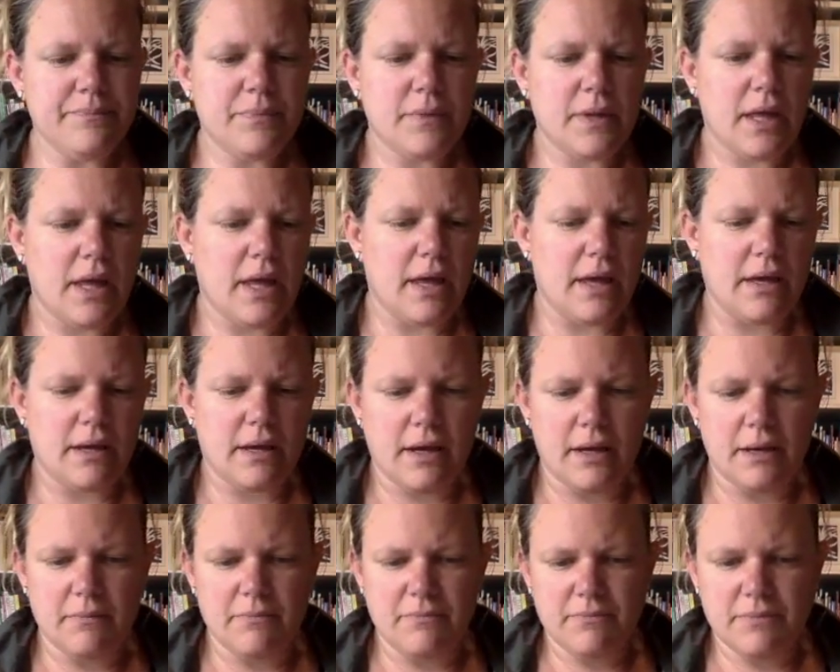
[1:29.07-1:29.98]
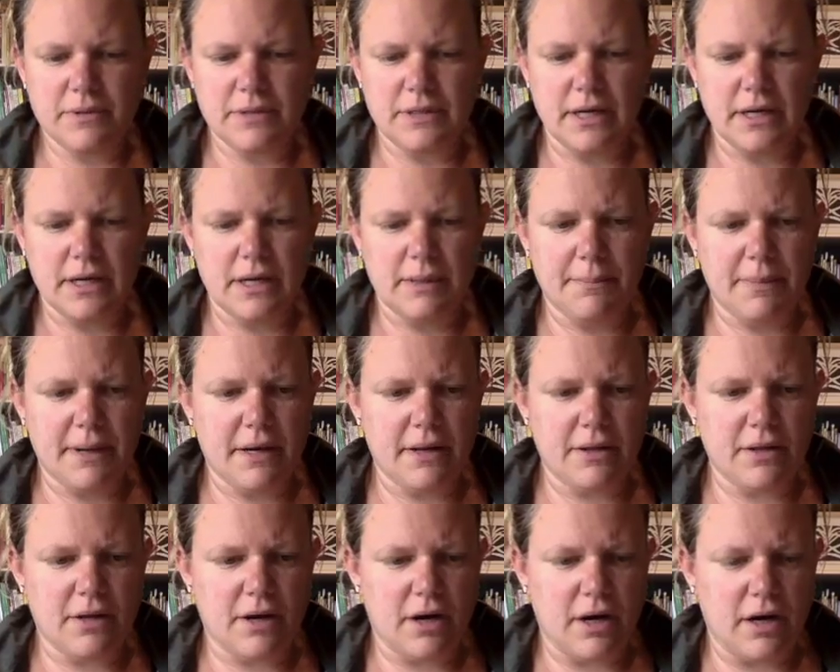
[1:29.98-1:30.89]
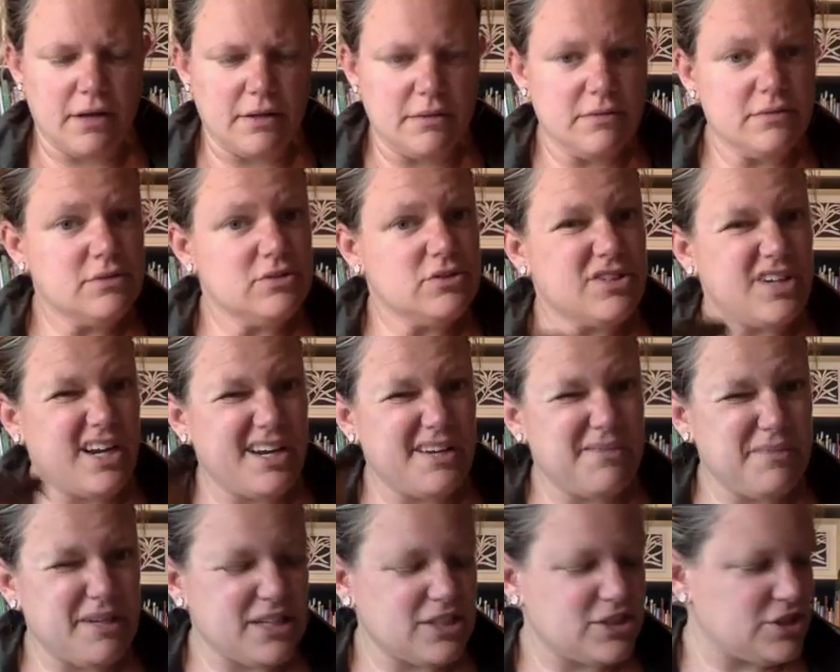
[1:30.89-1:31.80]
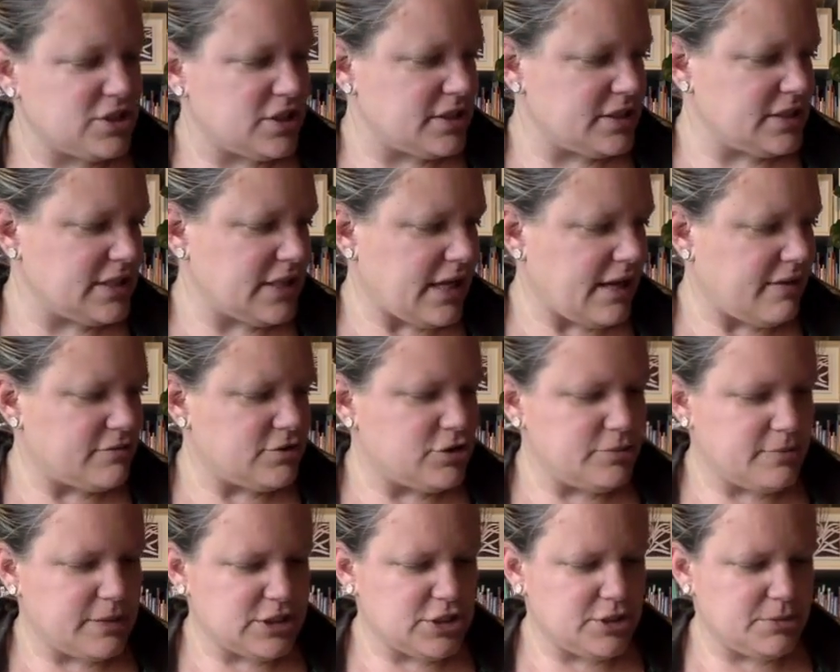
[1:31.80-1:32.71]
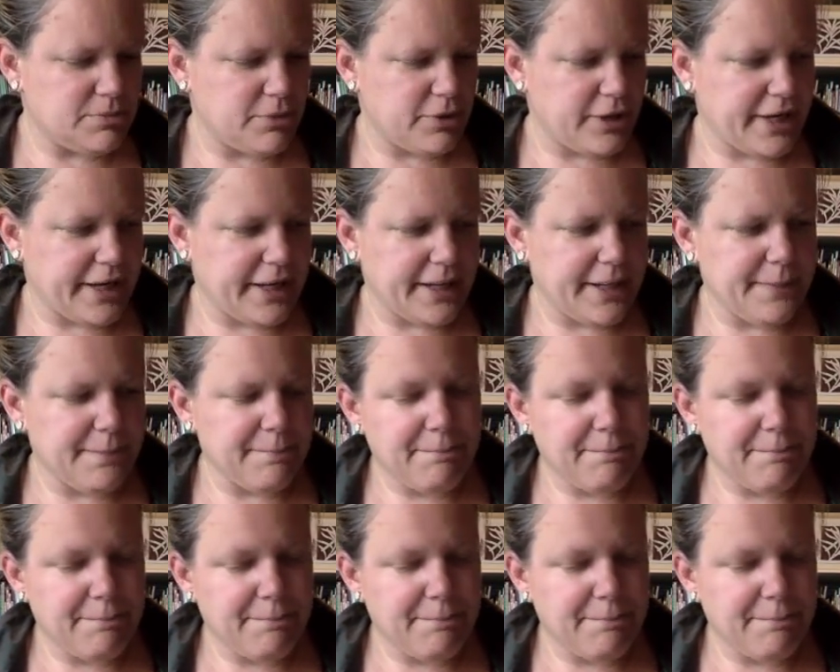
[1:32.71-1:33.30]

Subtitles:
Okay, kind of dug it up out of the garden. Tried to make sure it didn't have too much debris in it.